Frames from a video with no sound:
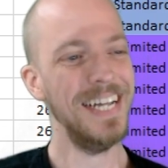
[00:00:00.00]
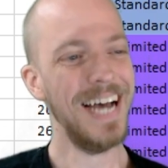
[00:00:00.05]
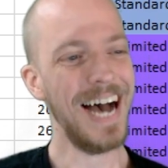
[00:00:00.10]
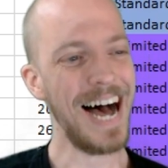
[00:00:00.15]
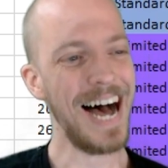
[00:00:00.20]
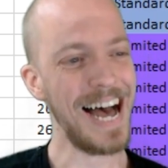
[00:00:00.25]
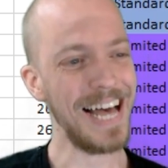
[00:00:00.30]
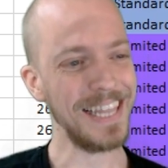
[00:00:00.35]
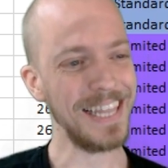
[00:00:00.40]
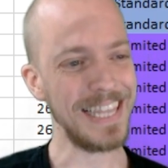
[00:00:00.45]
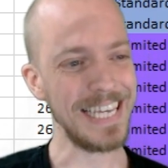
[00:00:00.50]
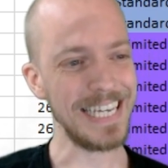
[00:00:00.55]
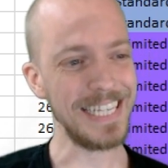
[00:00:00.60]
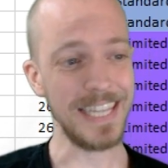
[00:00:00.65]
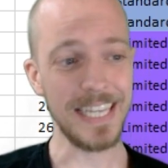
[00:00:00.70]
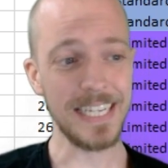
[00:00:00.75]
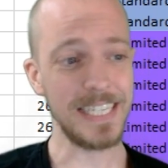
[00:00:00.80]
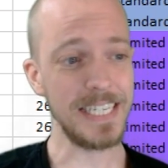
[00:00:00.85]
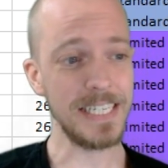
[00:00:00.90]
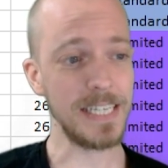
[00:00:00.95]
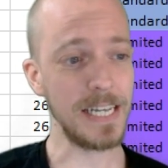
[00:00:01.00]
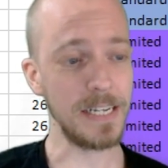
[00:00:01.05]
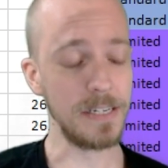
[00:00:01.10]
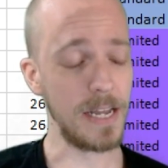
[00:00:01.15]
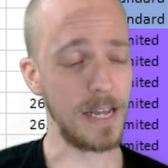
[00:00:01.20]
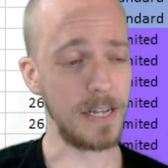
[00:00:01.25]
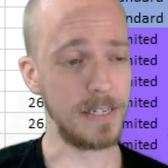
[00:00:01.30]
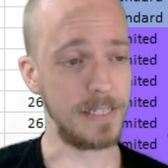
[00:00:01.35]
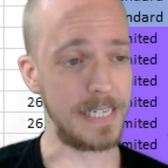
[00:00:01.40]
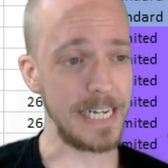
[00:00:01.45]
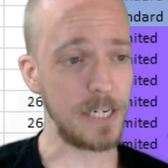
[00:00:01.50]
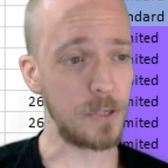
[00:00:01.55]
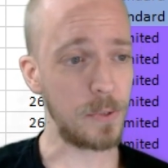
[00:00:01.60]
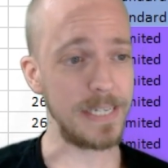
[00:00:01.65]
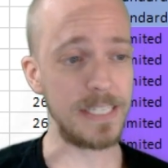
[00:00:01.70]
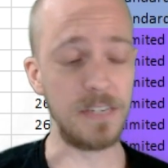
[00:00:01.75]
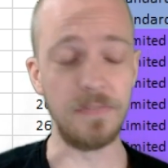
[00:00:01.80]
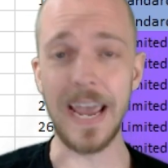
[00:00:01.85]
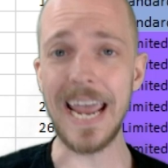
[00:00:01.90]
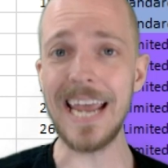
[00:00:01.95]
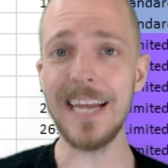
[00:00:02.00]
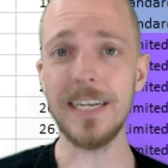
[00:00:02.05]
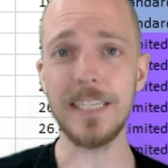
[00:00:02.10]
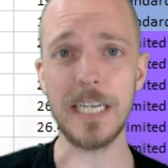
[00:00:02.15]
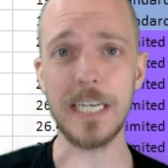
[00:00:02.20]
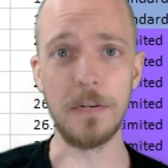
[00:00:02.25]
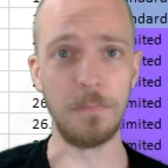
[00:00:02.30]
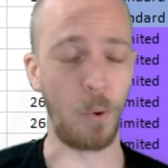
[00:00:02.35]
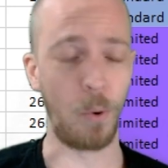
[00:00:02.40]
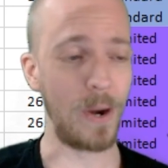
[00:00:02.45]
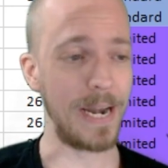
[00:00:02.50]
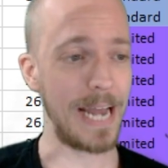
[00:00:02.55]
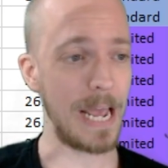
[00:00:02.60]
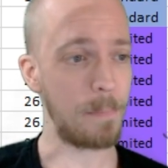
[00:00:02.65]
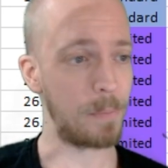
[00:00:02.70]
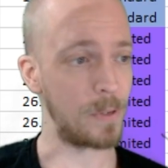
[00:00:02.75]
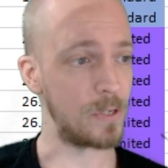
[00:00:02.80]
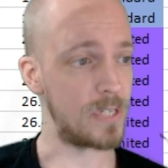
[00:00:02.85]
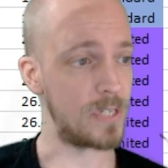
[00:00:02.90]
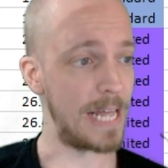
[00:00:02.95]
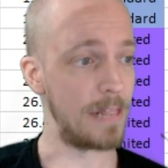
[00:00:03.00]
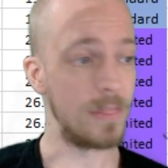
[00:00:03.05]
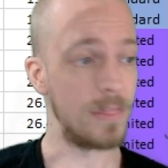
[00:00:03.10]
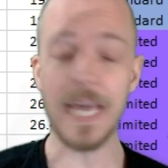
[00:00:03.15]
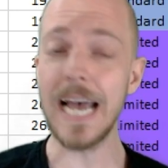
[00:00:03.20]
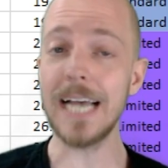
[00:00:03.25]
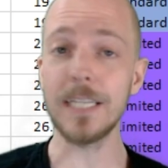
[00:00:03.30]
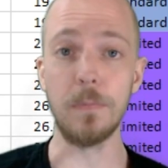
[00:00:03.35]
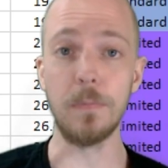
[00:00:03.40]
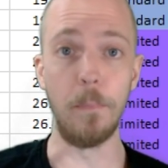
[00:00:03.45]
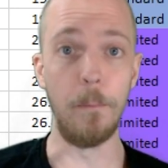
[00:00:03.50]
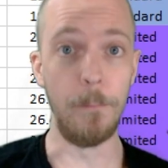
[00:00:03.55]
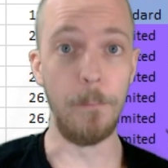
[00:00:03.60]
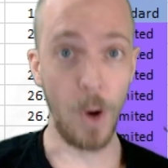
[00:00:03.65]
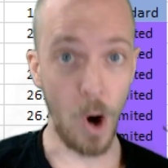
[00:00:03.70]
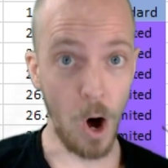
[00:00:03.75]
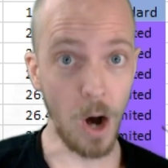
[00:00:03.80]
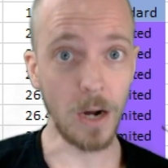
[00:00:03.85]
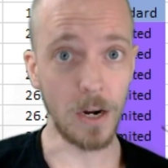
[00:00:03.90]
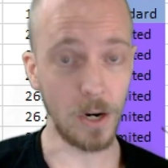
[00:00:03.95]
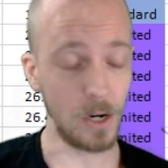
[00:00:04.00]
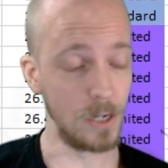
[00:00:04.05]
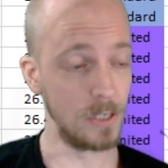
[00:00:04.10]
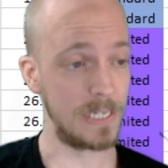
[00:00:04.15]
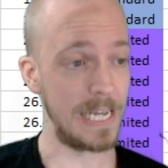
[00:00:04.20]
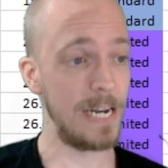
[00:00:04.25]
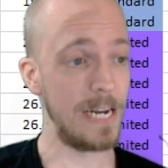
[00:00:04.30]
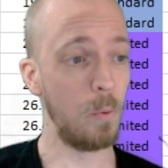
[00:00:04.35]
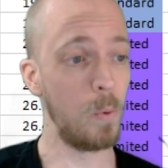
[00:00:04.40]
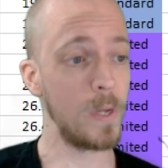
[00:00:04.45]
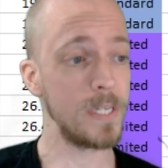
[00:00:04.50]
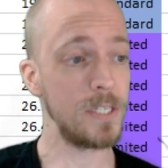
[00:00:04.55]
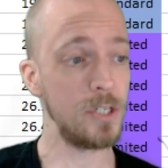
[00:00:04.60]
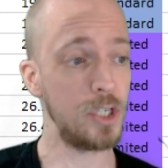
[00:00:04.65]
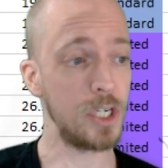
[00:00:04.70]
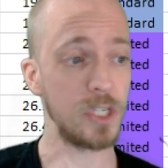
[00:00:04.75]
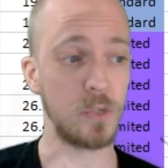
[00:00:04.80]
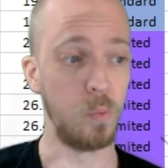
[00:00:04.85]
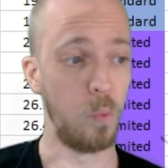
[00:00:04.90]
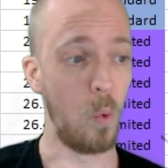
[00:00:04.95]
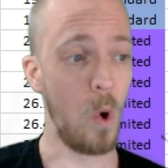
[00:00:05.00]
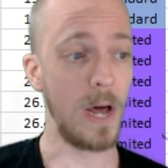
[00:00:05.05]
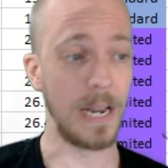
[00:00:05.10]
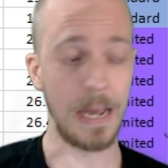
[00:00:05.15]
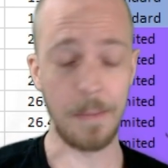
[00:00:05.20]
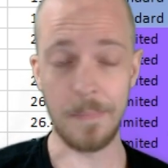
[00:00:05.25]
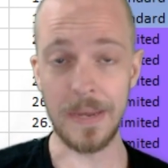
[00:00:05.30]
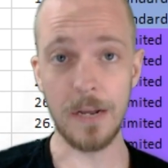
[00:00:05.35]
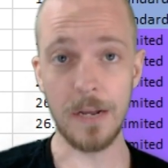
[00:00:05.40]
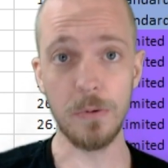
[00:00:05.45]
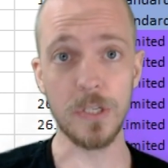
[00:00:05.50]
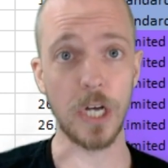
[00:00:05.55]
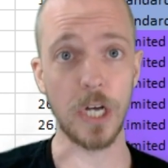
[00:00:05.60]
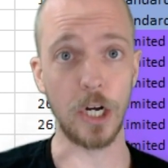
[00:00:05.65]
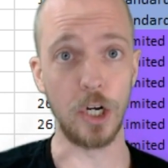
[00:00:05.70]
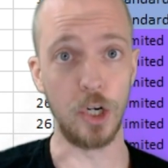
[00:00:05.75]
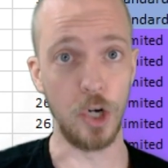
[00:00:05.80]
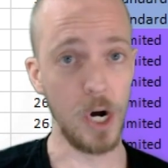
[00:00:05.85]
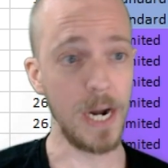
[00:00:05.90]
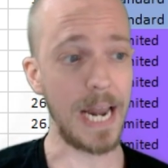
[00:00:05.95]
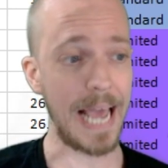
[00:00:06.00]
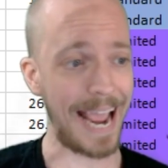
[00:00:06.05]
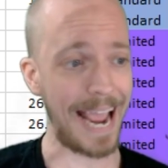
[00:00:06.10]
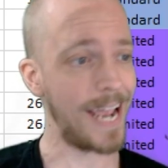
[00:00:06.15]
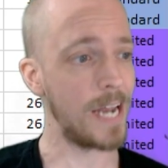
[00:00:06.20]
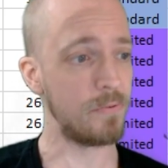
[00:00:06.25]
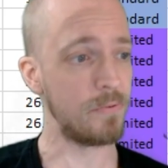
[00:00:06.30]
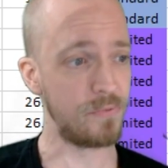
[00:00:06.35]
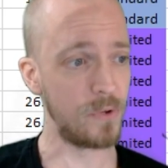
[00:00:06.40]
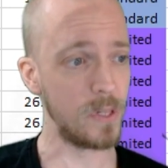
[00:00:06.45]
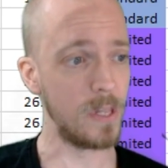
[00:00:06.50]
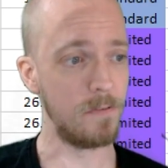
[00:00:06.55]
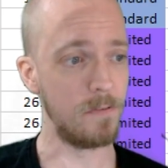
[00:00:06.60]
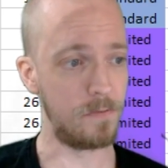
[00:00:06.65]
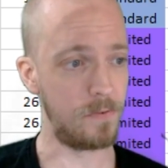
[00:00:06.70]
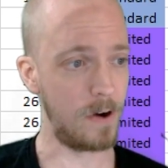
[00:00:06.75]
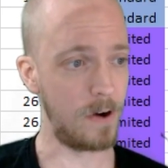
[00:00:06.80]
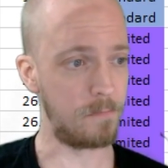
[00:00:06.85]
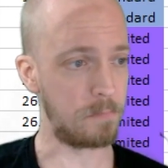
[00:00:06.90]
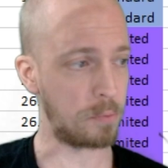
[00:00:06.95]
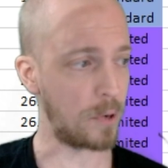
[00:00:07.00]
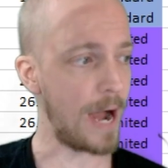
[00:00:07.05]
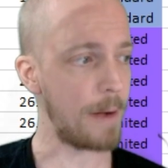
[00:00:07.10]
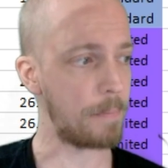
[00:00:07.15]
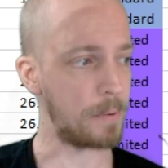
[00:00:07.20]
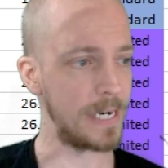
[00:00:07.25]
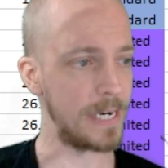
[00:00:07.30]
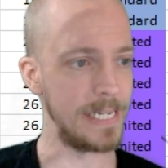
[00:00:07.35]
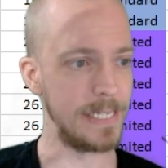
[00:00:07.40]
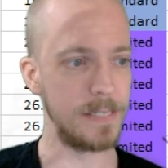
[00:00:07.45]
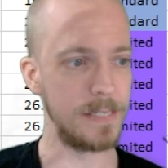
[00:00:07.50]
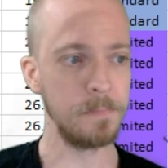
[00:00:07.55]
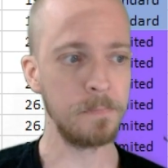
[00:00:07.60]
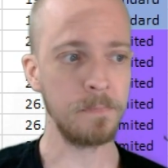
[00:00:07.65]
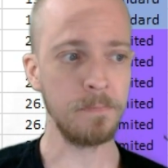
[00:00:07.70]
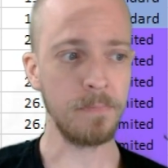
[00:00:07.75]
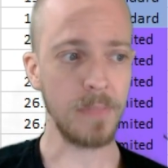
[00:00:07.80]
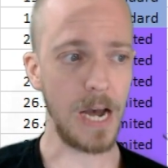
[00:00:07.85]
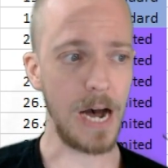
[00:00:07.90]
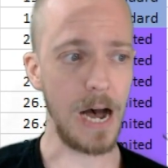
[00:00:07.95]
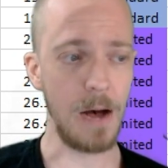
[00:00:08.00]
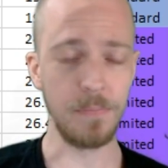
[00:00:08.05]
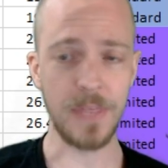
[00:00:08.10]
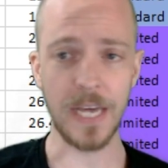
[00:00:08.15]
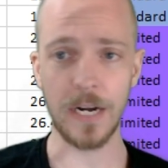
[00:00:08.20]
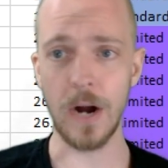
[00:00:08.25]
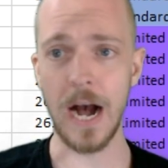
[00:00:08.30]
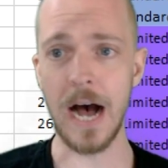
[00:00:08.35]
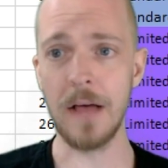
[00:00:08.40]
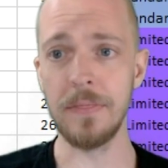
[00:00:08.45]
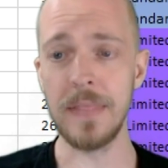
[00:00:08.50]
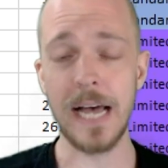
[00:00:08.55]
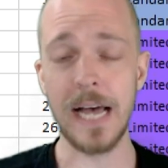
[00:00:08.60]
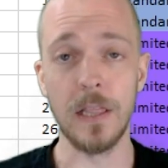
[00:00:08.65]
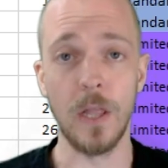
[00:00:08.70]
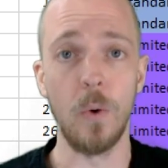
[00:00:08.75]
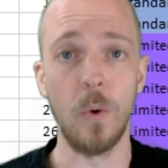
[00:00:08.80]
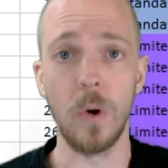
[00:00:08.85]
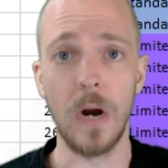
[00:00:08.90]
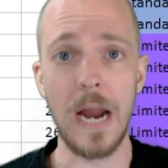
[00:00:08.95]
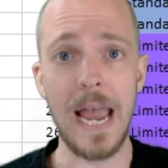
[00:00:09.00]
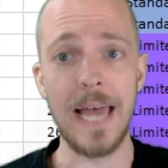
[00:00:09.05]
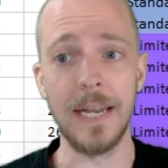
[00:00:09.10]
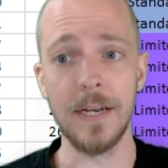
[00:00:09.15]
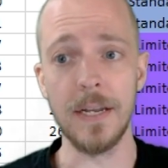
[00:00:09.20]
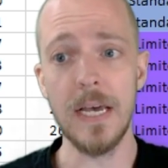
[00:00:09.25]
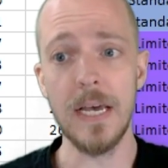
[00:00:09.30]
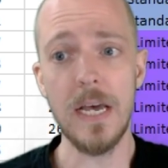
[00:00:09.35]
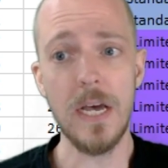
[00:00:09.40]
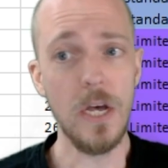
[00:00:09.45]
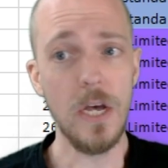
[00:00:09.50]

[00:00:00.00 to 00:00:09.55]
This is a decrease of 18.8%. That's bonkers. And it wasn't just one. I mean, it was a good handful of properties that are on that lower end.